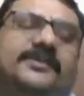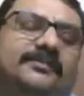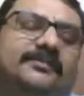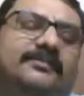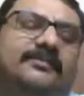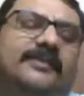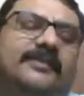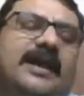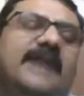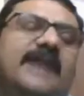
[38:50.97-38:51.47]

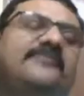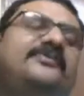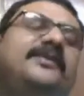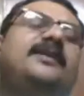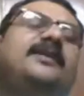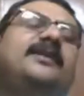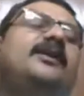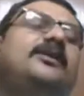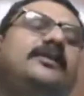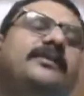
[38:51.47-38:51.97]
Africa,
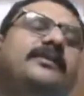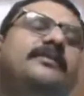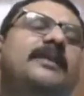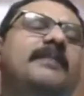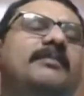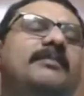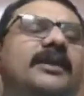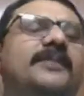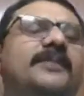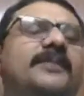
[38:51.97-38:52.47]
you
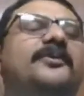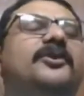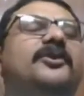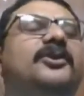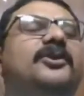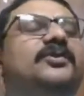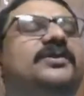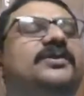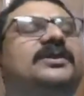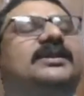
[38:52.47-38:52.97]
remember,
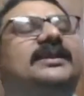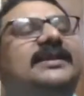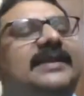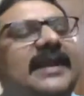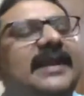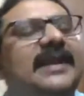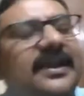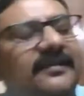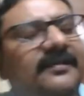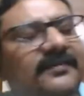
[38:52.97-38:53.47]
produced
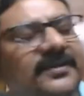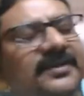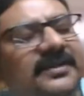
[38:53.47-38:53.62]
slaves,